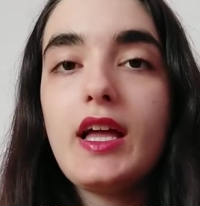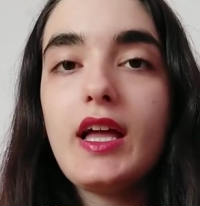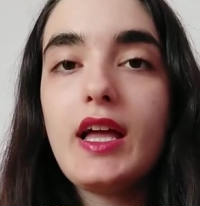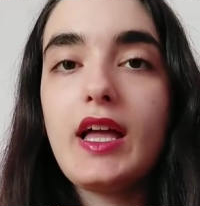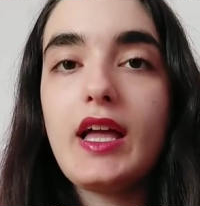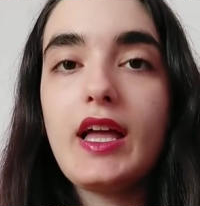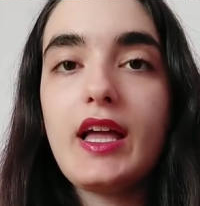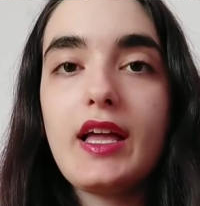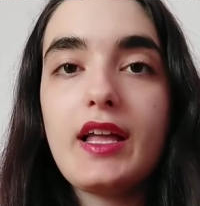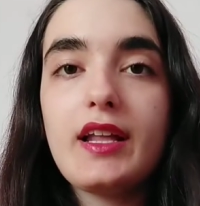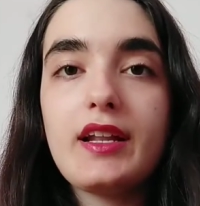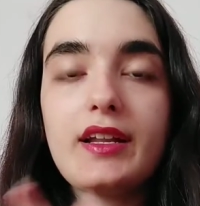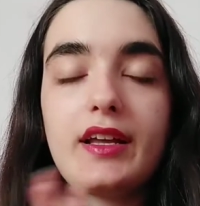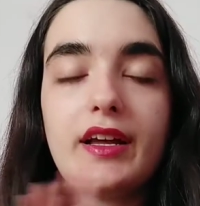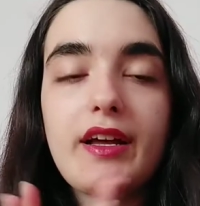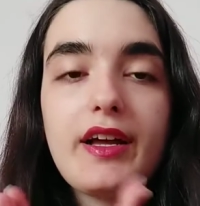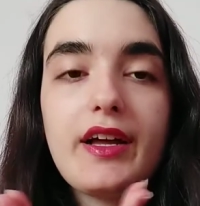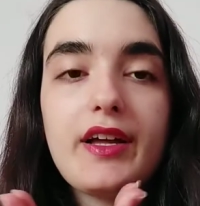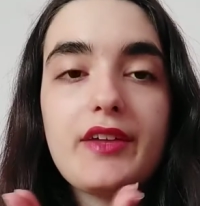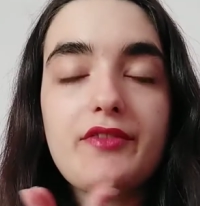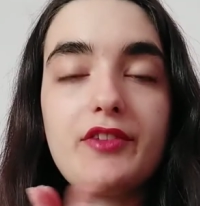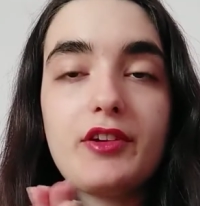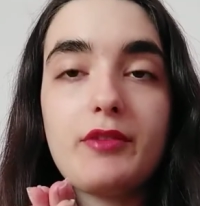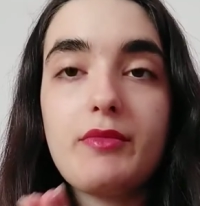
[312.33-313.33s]
And
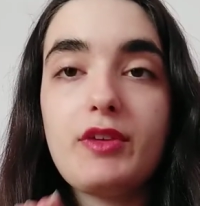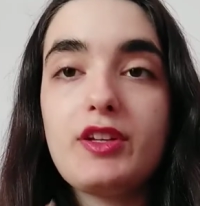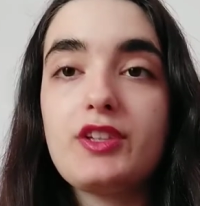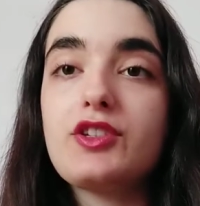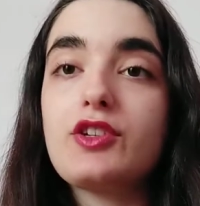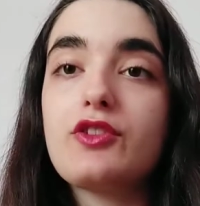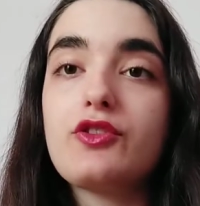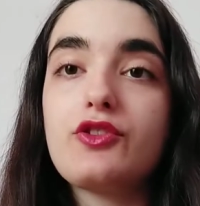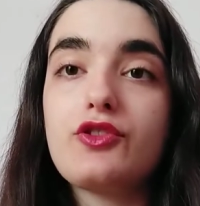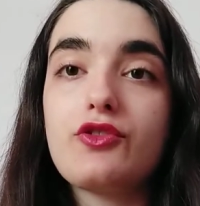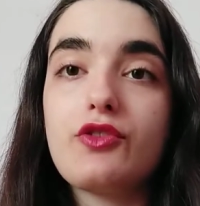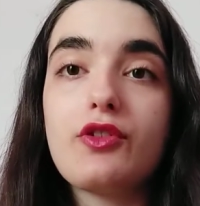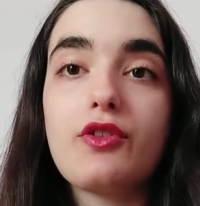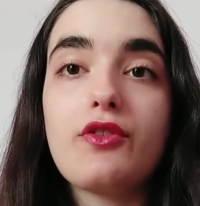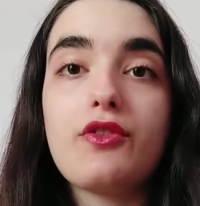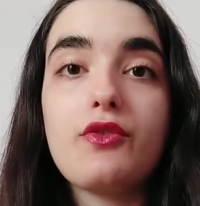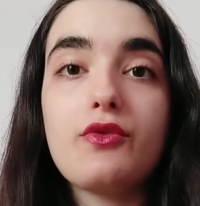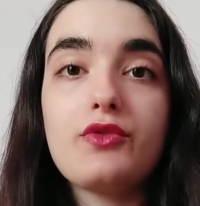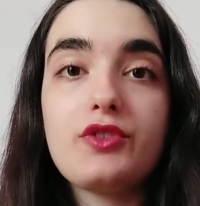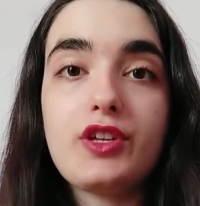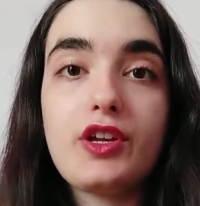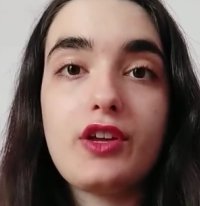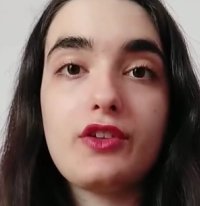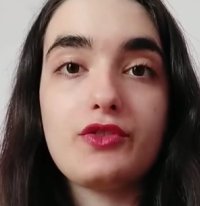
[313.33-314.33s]
I very much enjoyed
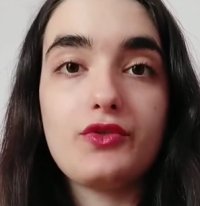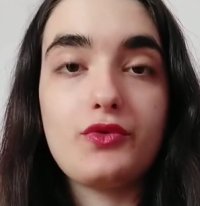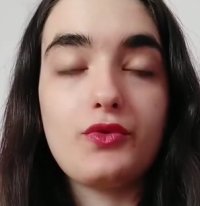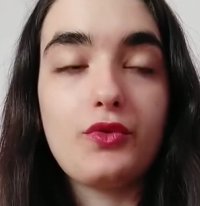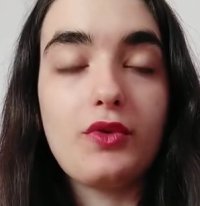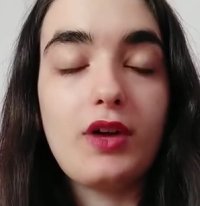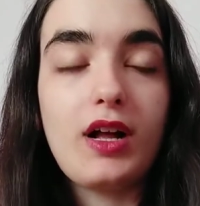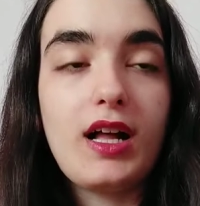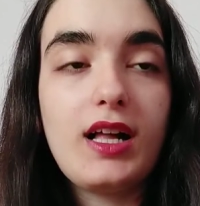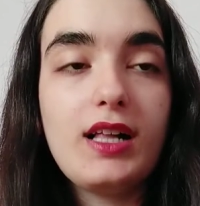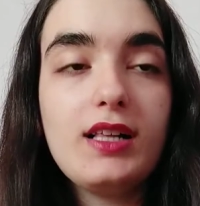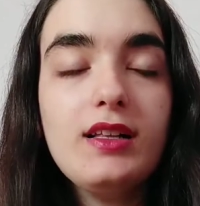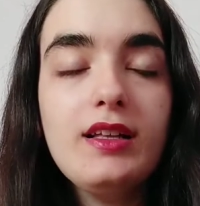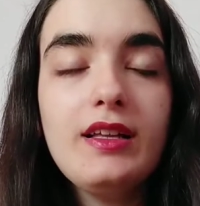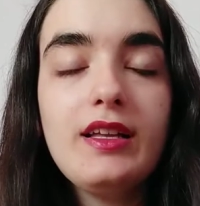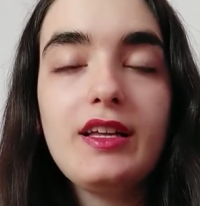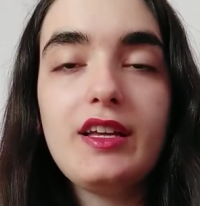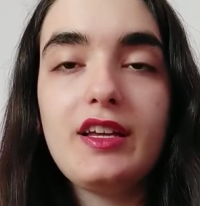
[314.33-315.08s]
those as well.